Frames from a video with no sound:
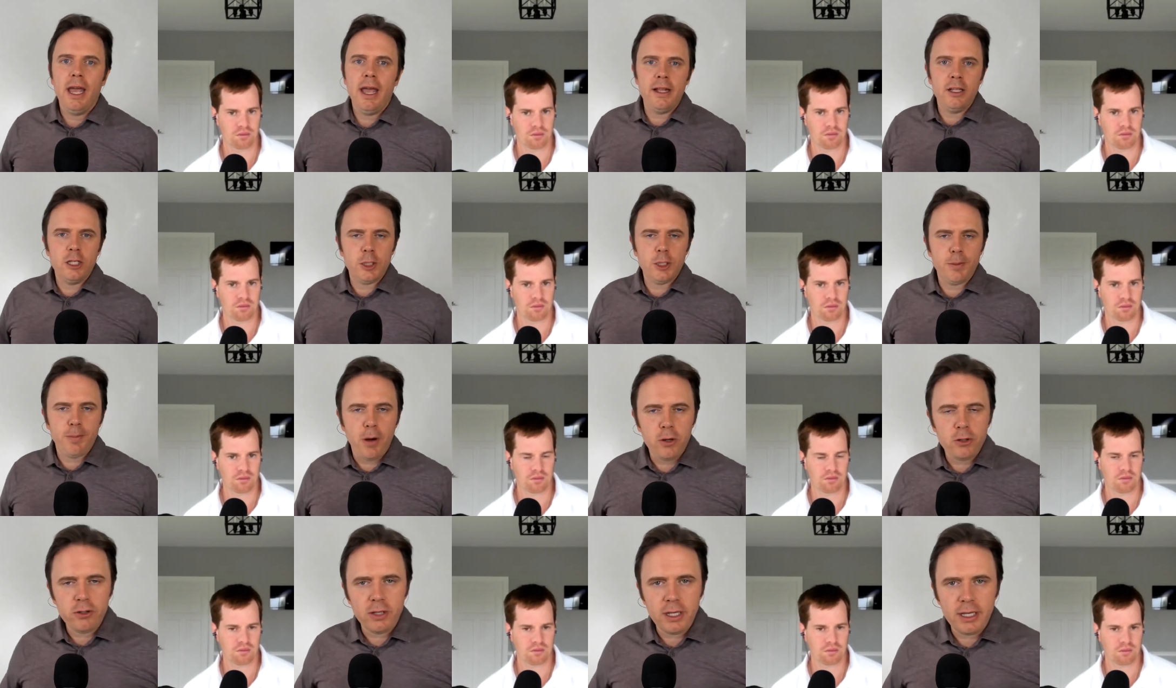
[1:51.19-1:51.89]
Speaker 1: and
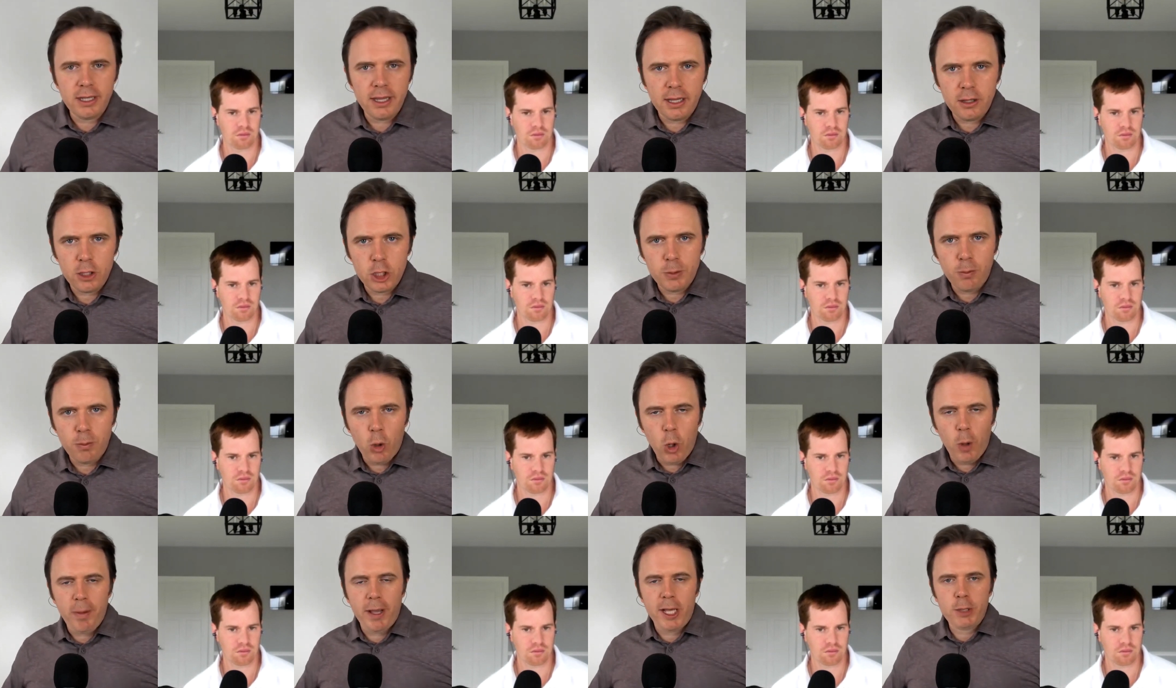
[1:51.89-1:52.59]
supposedly that the
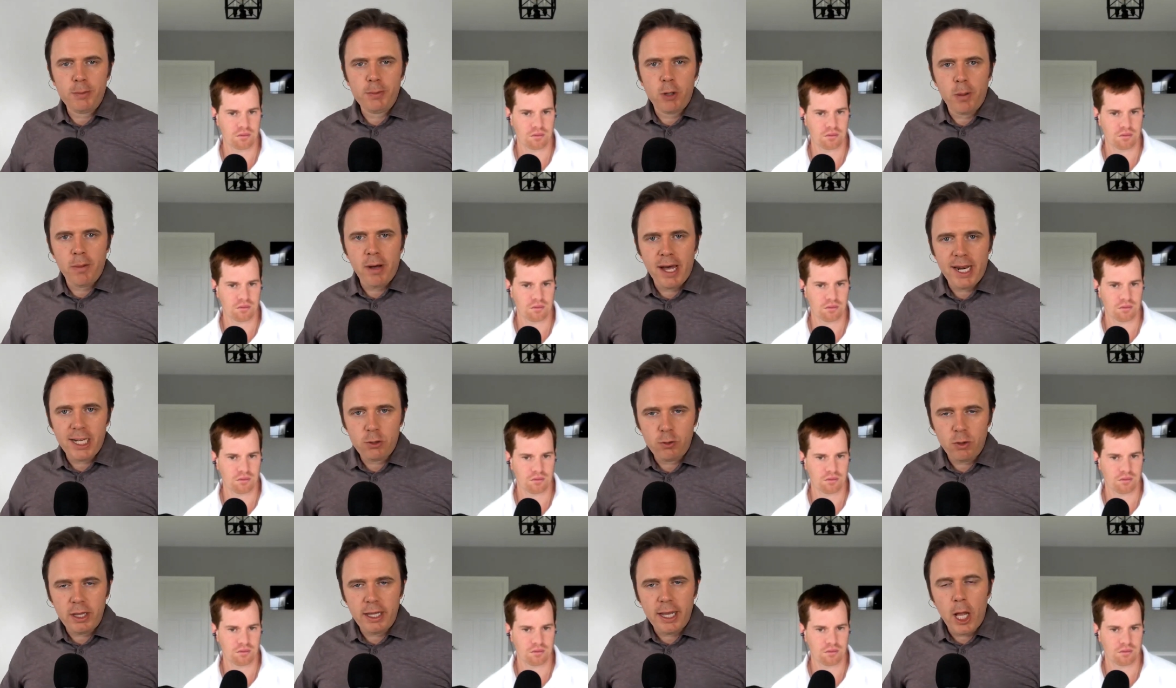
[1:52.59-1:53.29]
spore-based
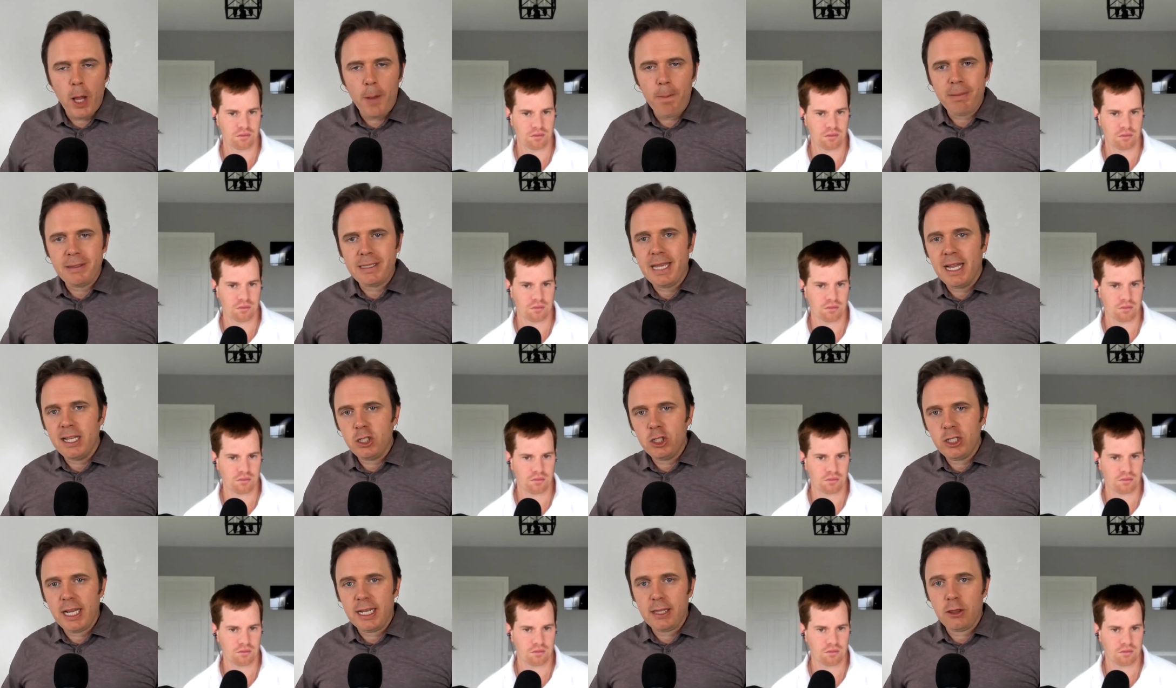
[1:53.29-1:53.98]
probiotics really help
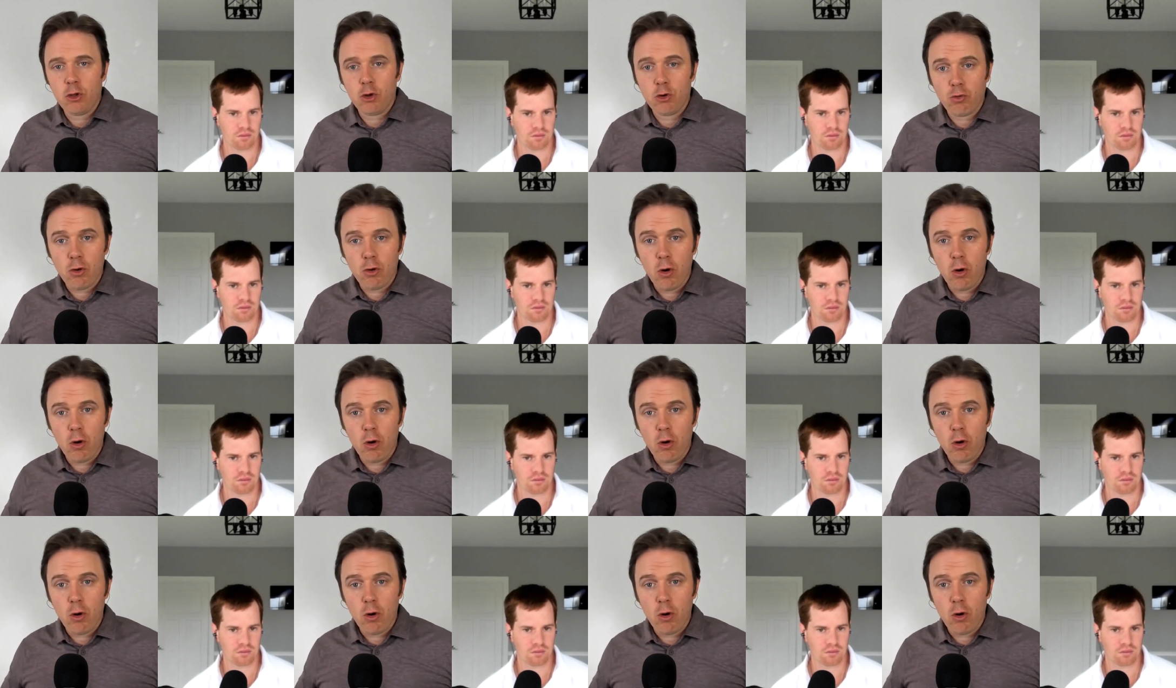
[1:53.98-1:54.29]
potentiate the